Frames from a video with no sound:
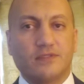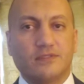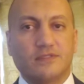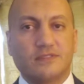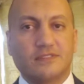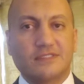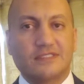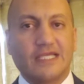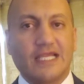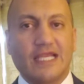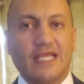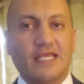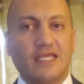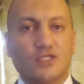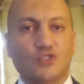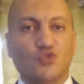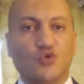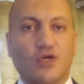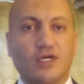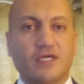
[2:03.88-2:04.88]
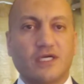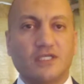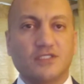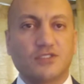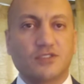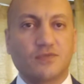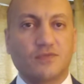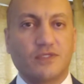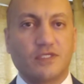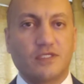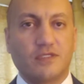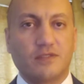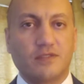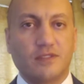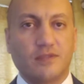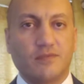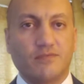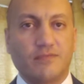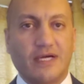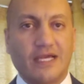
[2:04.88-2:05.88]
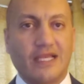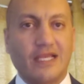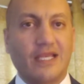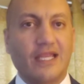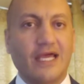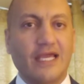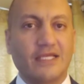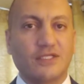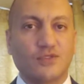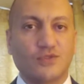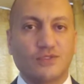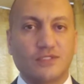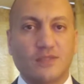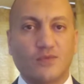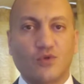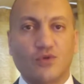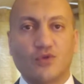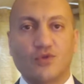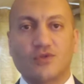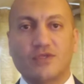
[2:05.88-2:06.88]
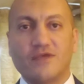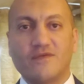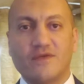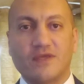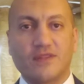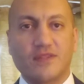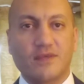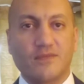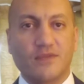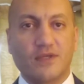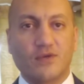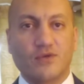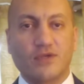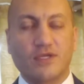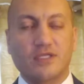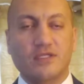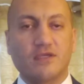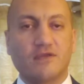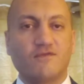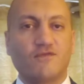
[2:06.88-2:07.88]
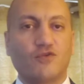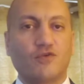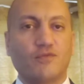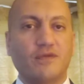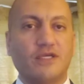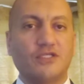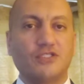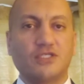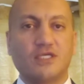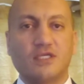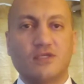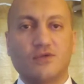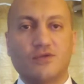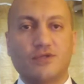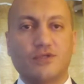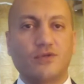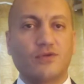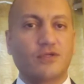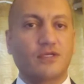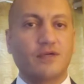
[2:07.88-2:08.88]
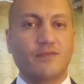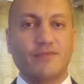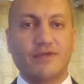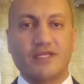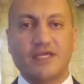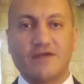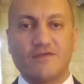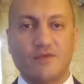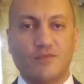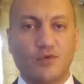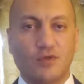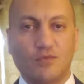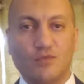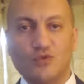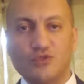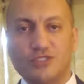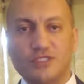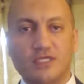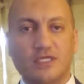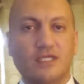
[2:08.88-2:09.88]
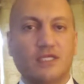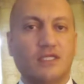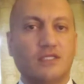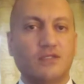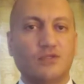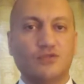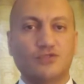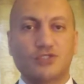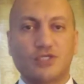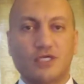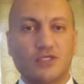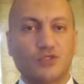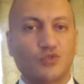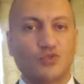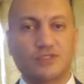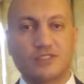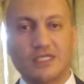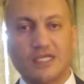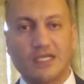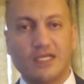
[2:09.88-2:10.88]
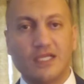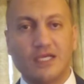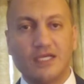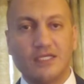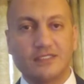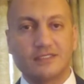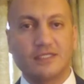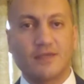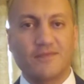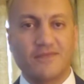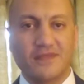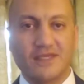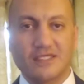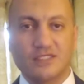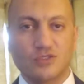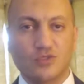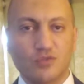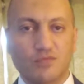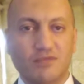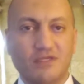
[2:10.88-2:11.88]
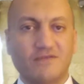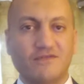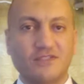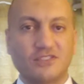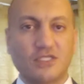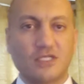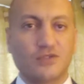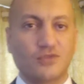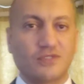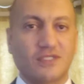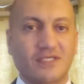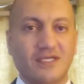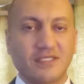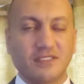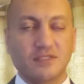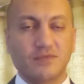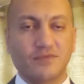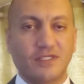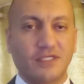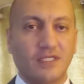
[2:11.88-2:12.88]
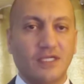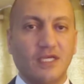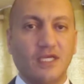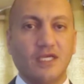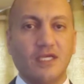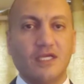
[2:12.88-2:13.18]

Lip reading: selling to a customer by lying to them or not giving them the correct information, or your company have a promotion and you try to sell something is not beneficial to the customer.